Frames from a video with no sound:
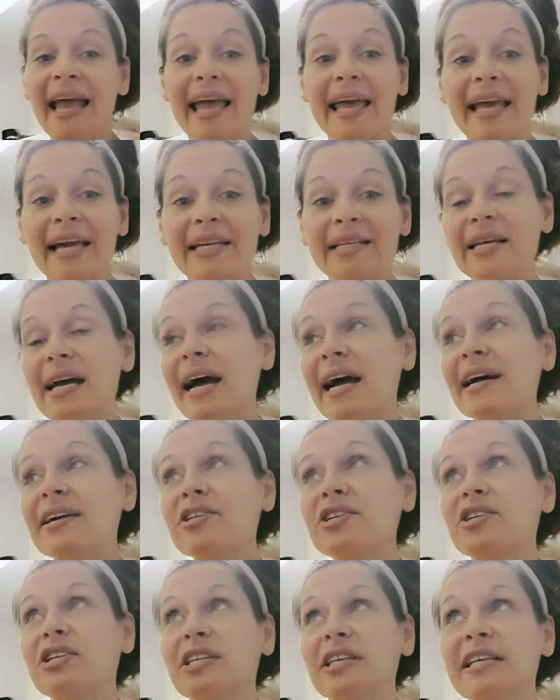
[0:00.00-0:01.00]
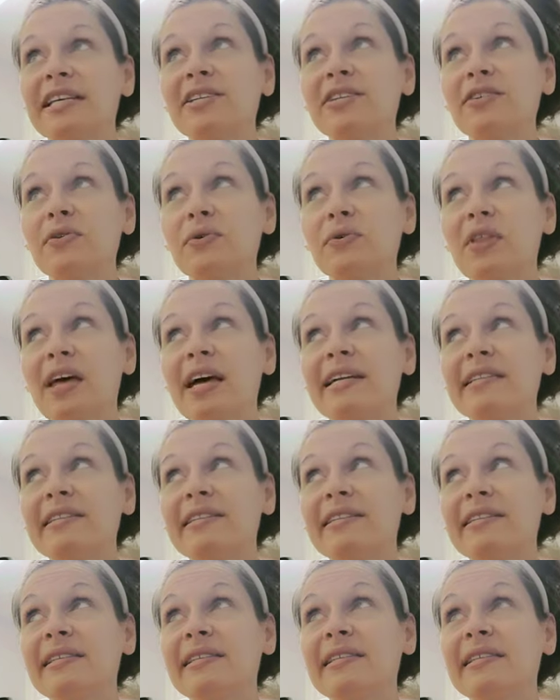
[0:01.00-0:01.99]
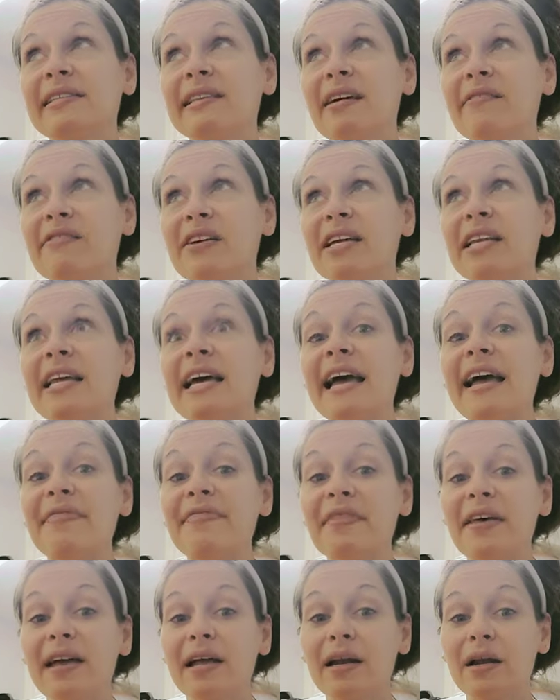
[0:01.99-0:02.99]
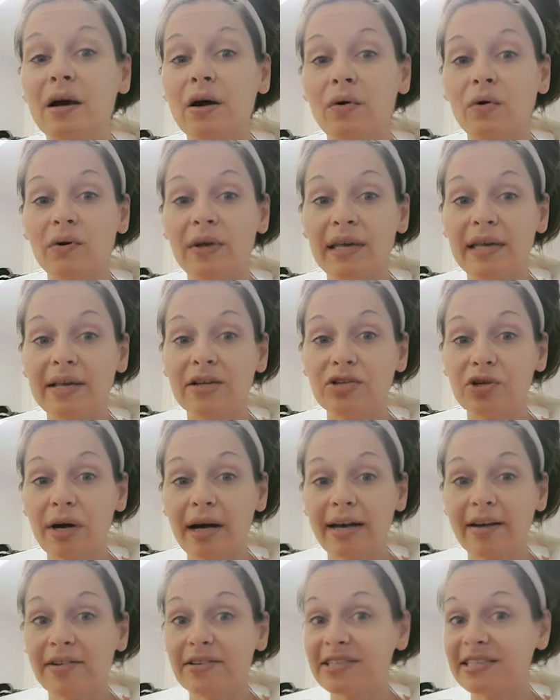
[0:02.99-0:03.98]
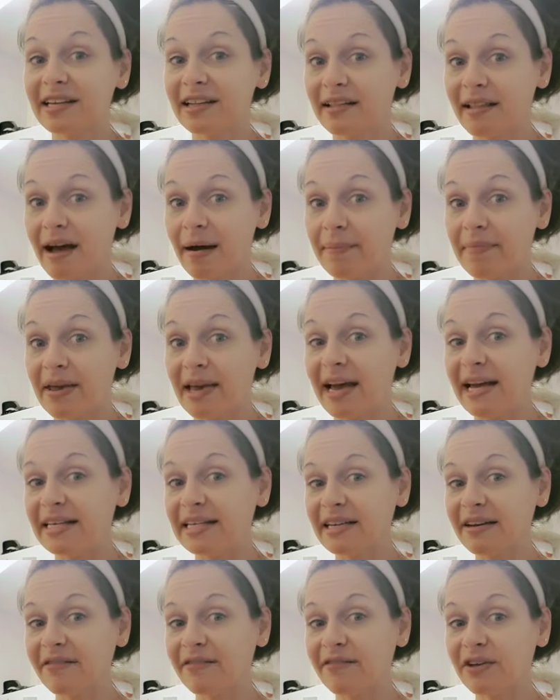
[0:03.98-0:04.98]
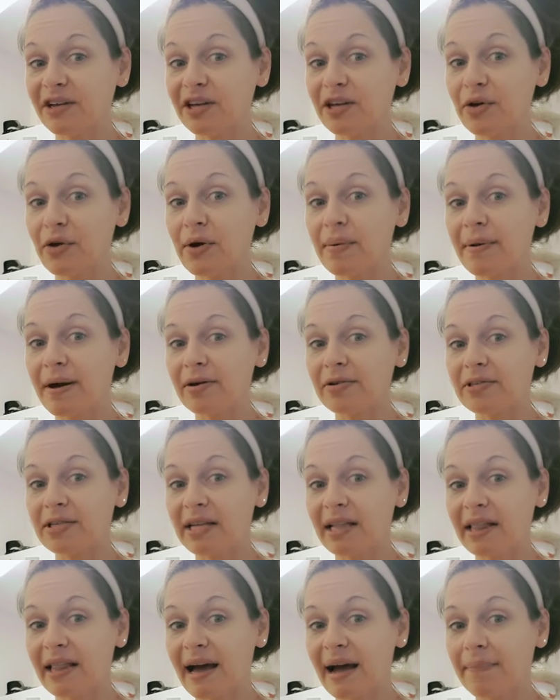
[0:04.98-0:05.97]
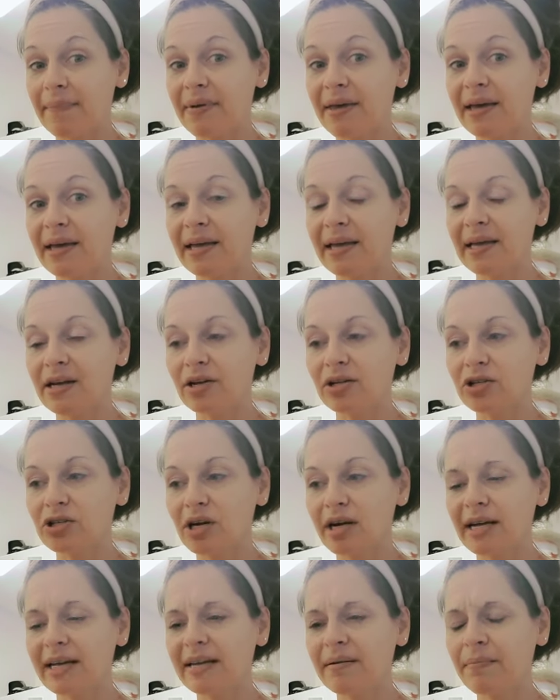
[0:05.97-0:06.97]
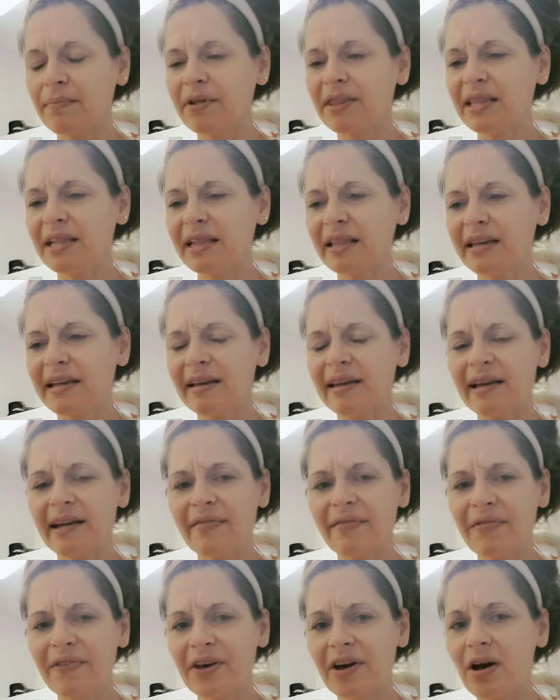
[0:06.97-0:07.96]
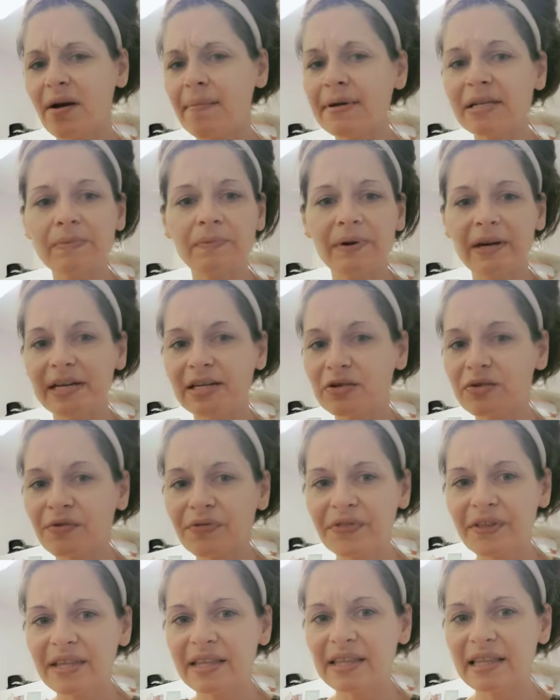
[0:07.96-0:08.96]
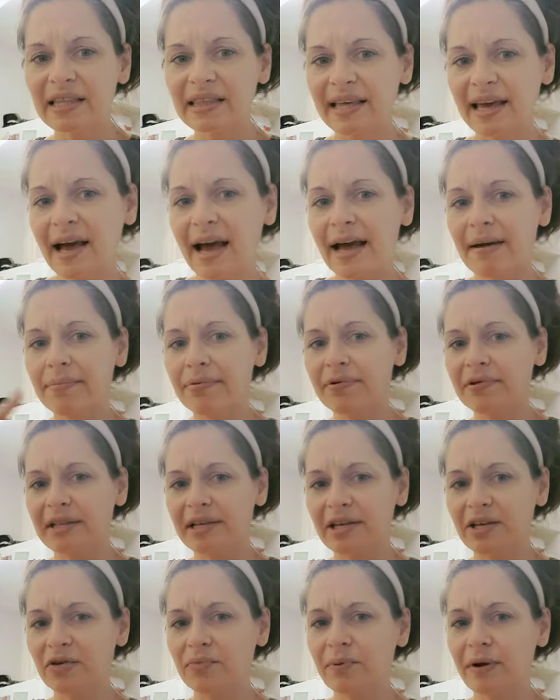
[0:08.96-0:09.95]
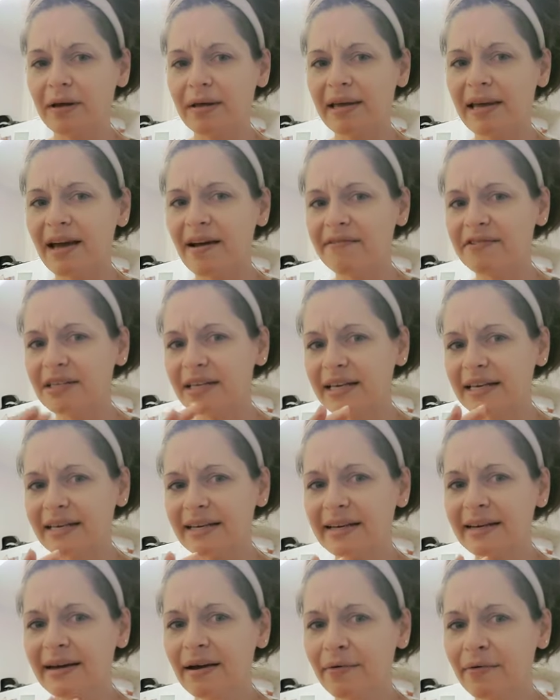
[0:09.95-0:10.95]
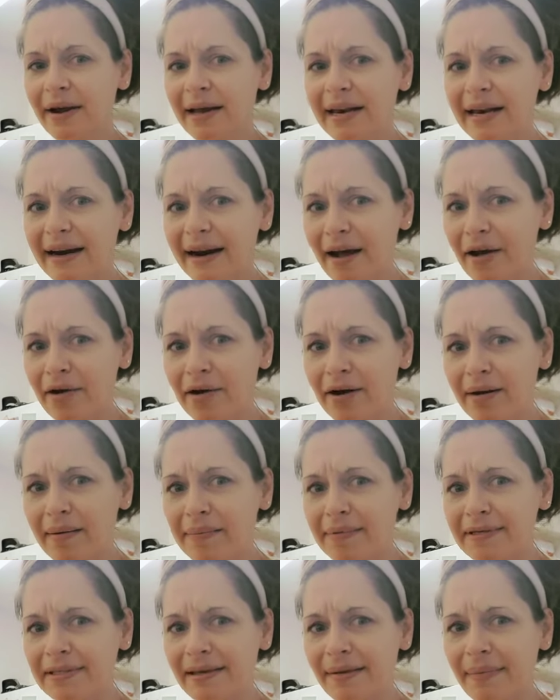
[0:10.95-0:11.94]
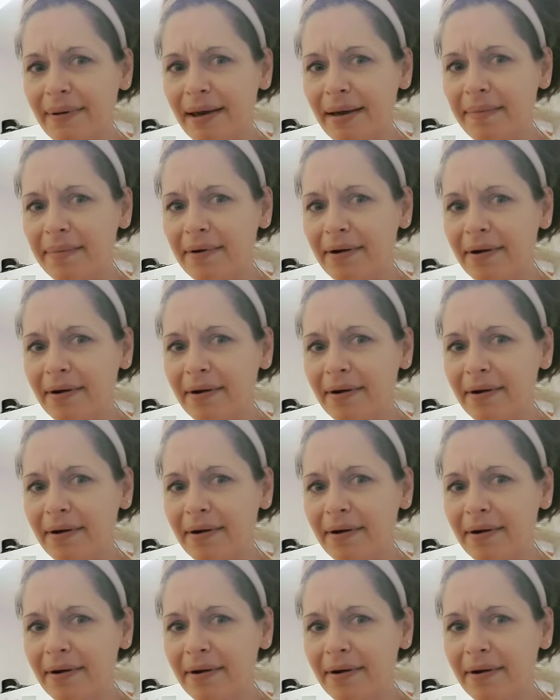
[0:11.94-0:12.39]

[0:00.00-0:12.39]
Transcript: and actually, so that's seven. And then he trialed tilapia. I did a video about tilapia and I'll try and put the link in the comments, but I don't think that they hyperlink. You probably have to like write it out on a piece of paper